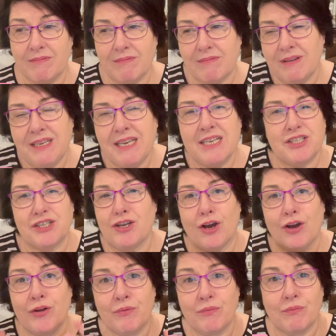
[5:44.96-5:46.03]
years
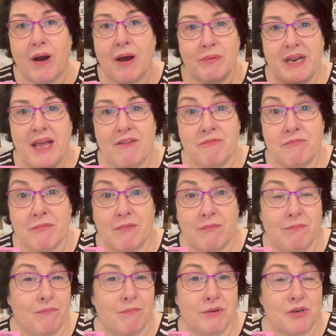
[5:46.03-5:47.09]
ago, I would have
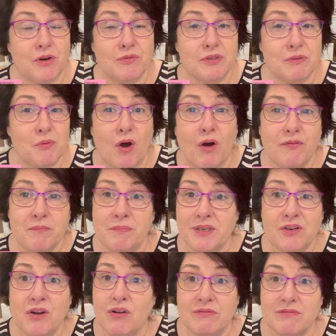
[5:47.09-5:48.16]
McDonald's more often, but
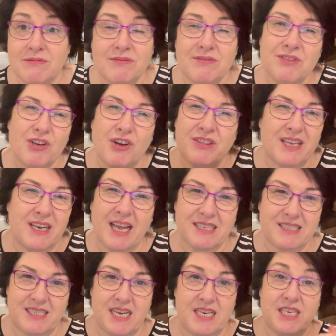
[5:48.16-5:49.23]
not in the
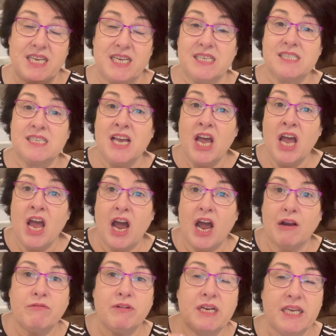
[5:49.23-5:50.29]
last 10 years. I
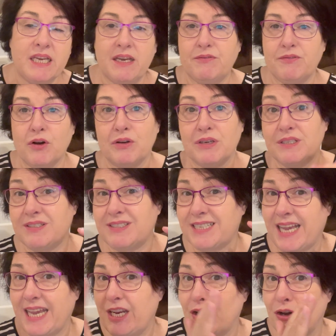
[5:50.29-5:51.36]
really have gone
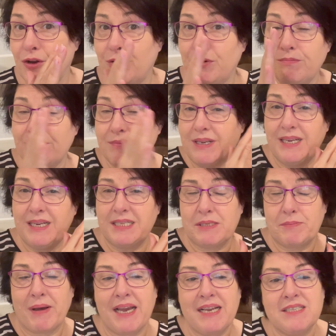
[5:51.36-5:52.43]
keto
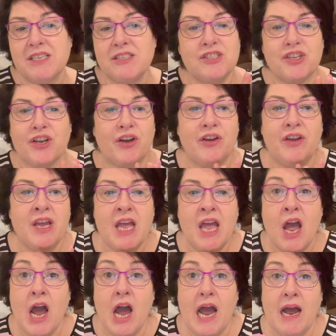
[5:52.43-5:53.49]
space. And so
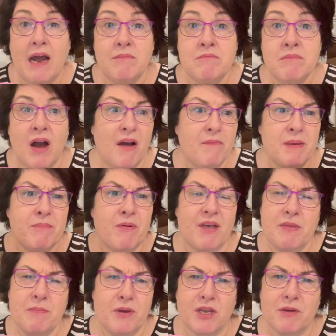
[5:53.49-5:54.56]
I've been buying
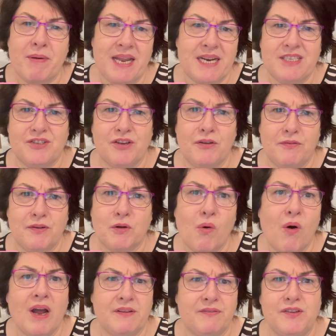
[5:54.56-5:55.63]
the burger patties though for
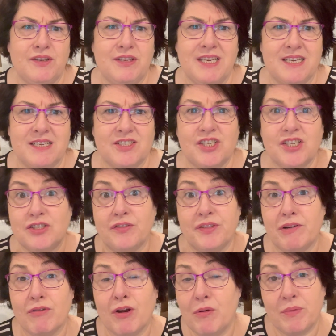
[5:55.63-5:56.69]
quite a few years, just on
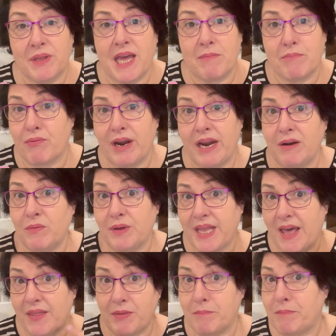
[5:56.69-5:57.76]
their own, without bread and
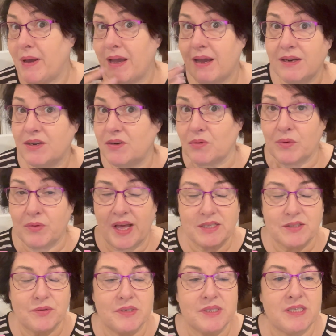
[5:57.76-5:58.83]
without the bun and all that
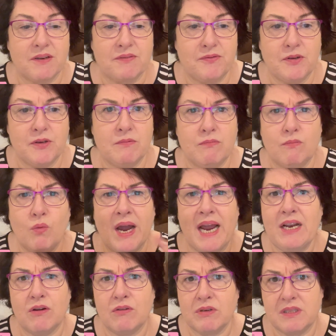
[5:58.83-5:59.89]
sort of stuff, for way
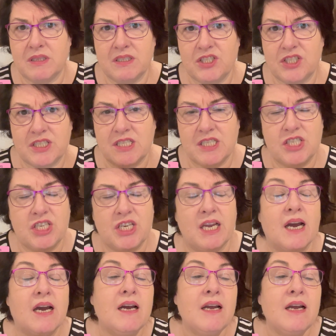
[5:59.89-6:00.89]
longer than just this year.